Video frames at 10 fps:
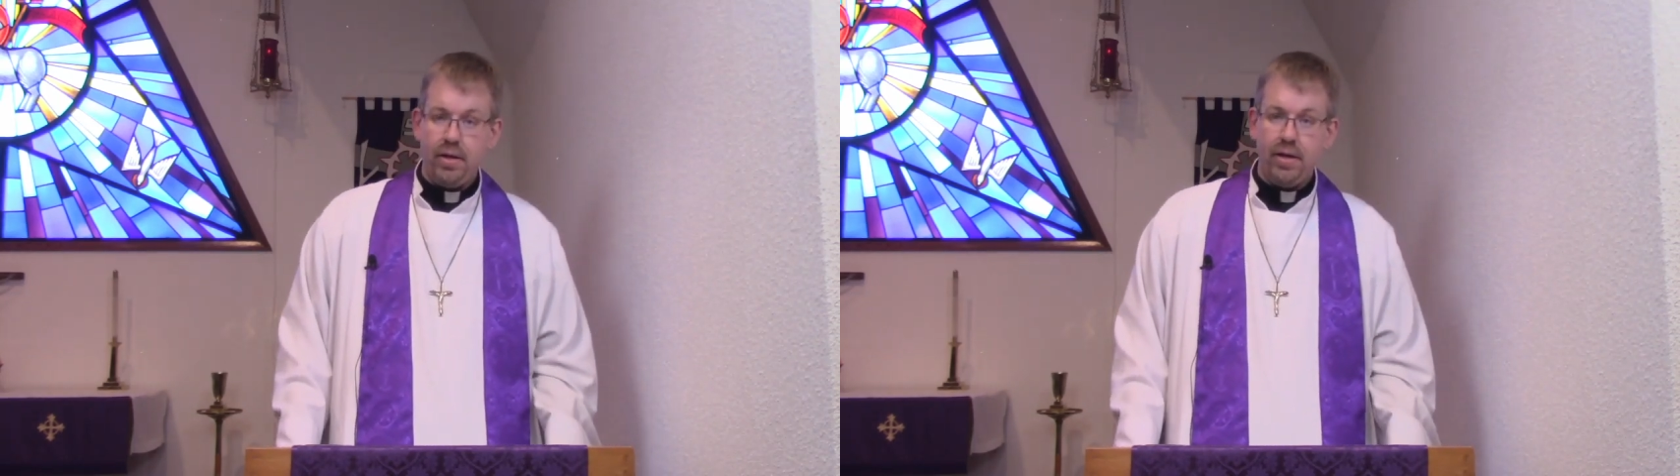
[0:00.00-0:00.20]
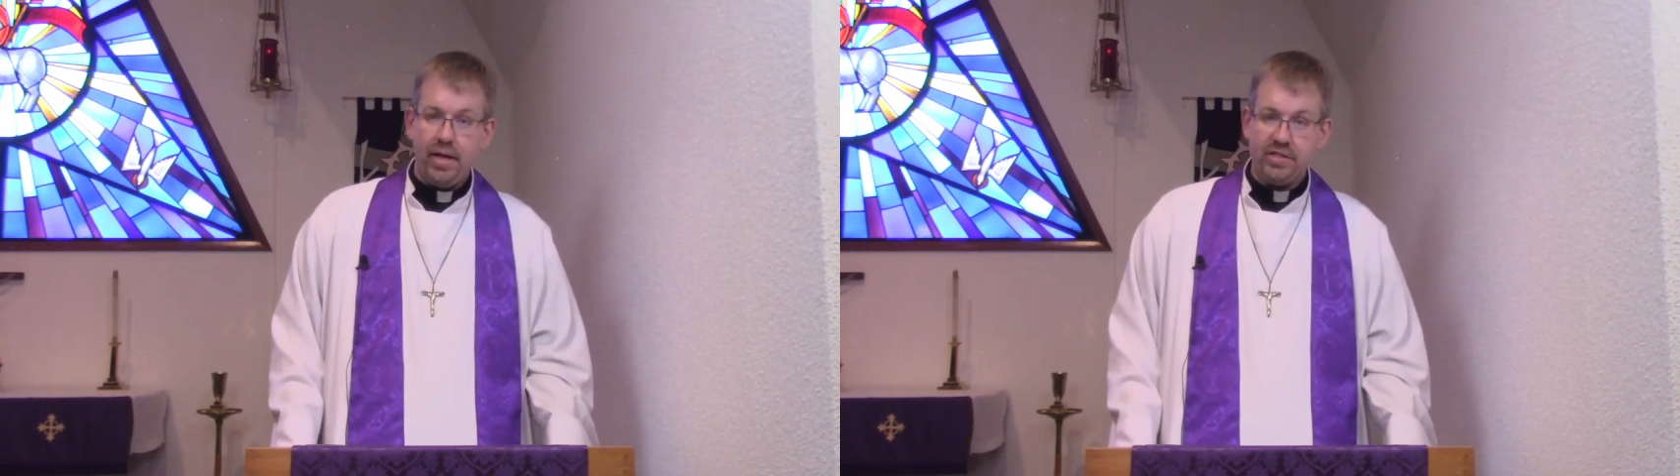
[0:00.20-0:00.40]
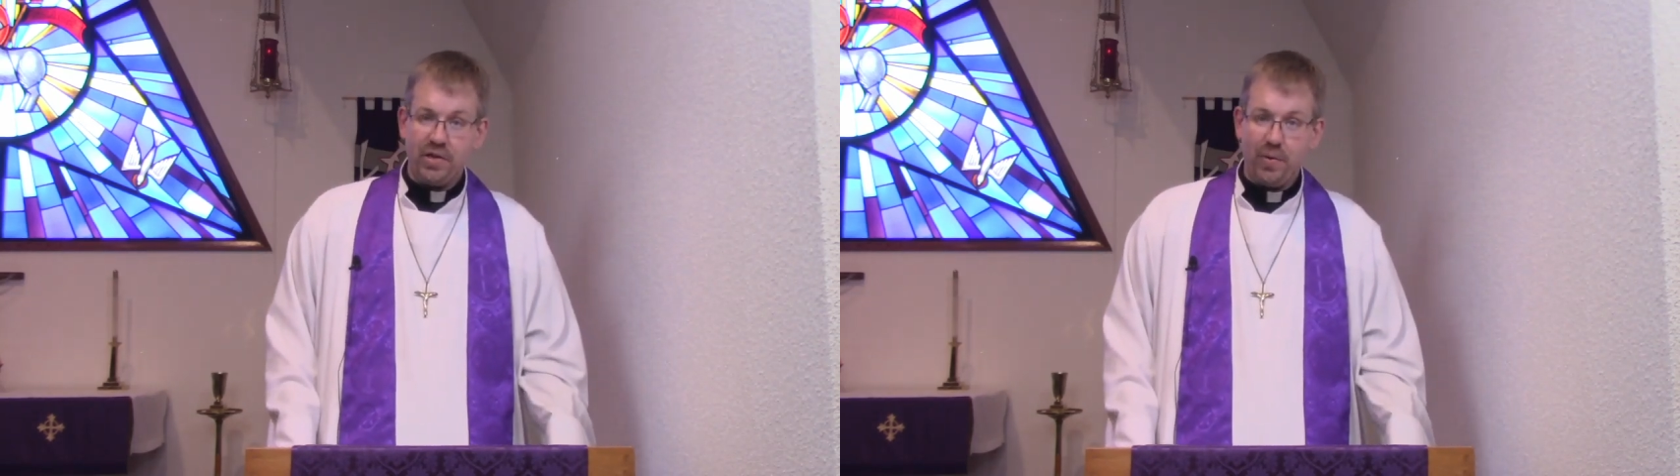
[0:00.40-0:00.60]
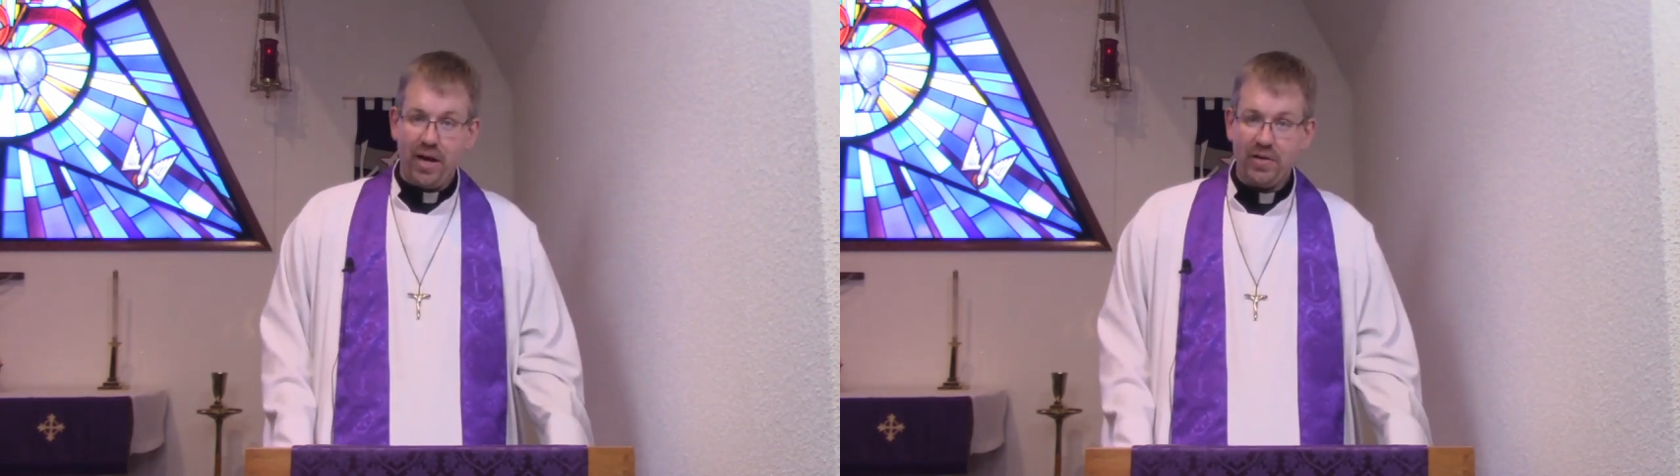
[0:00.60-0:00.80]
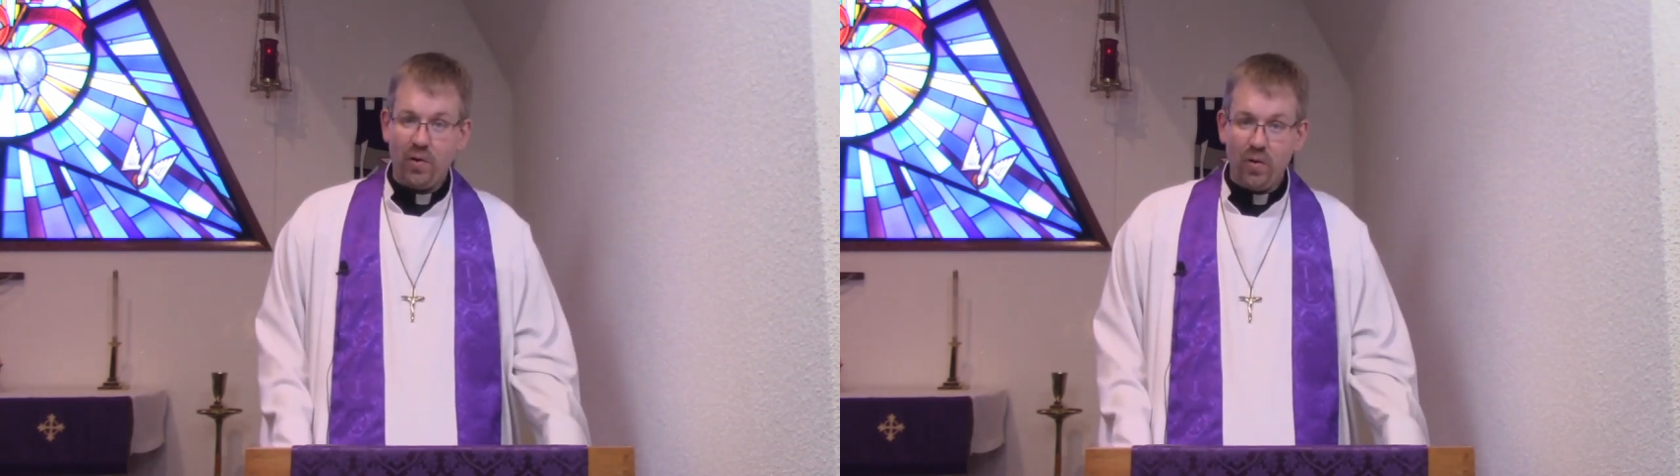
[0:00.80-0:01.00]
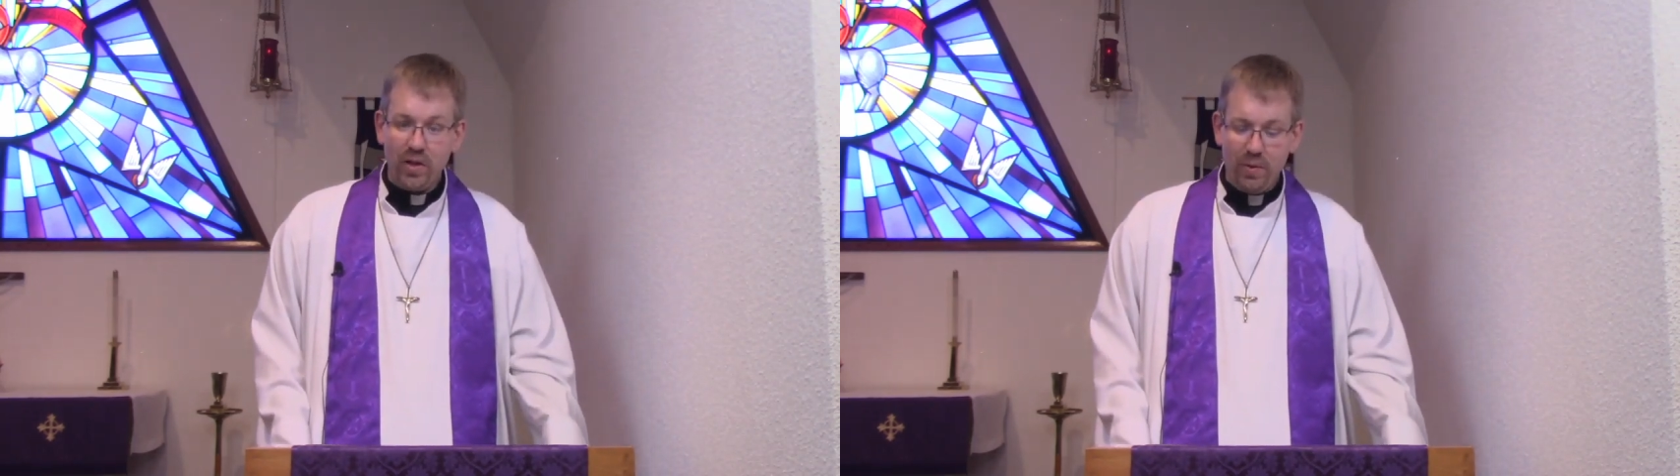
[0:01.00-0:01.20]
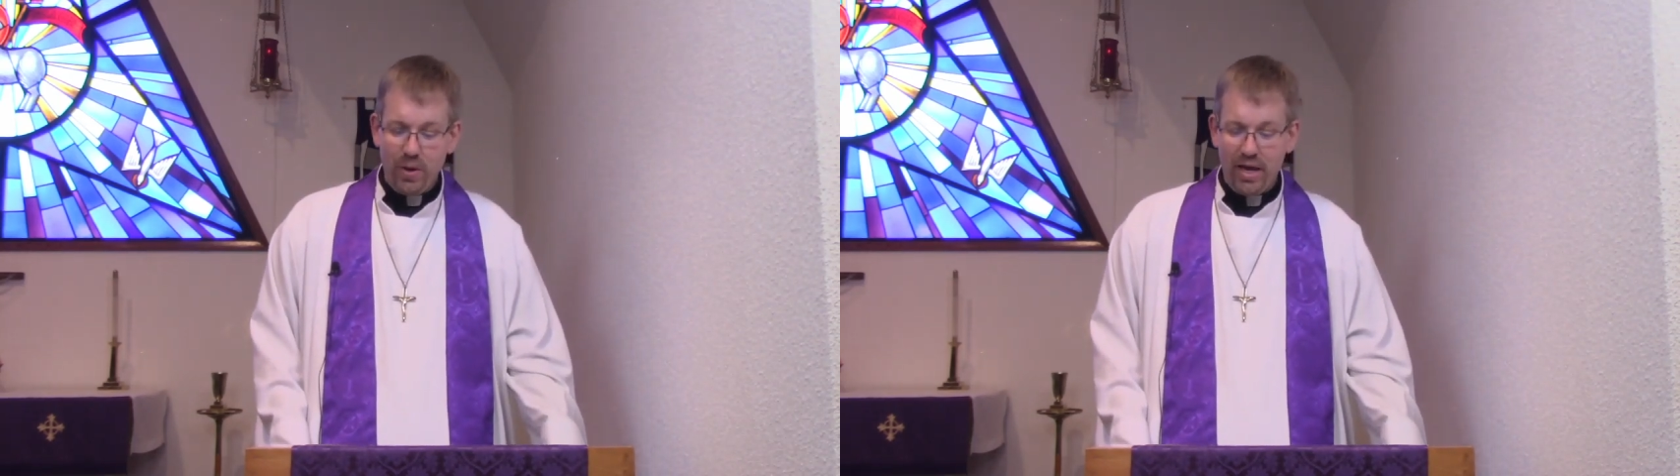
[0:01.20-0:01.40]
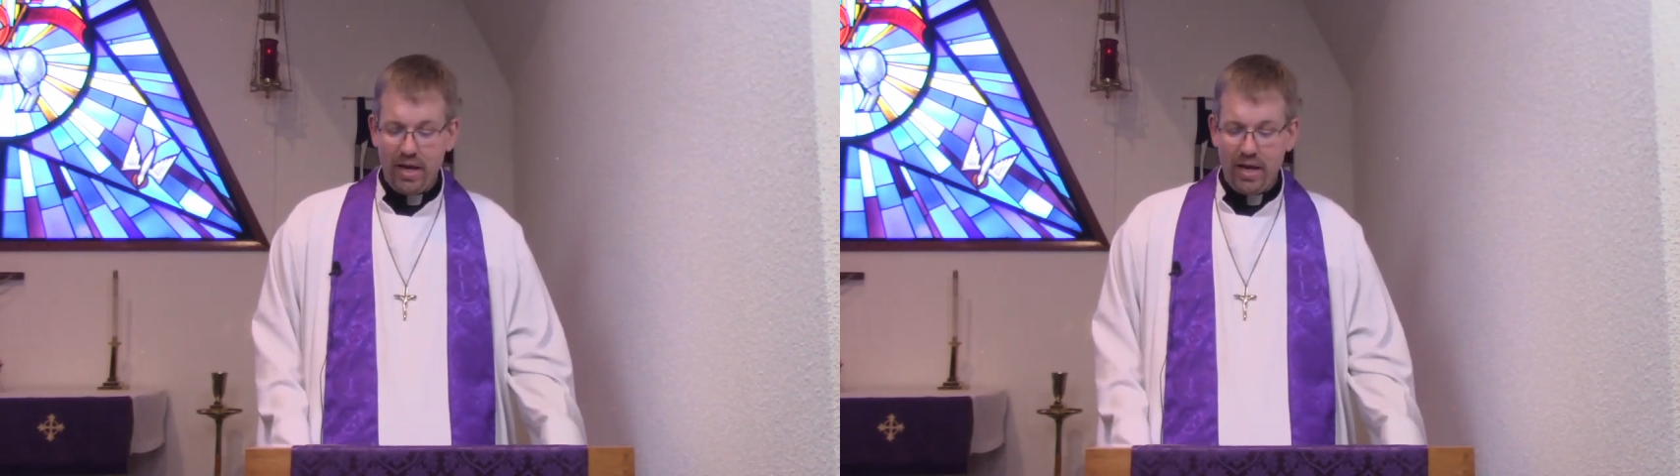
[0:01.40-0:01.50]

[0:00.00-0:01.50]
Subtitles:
As the great Holy Week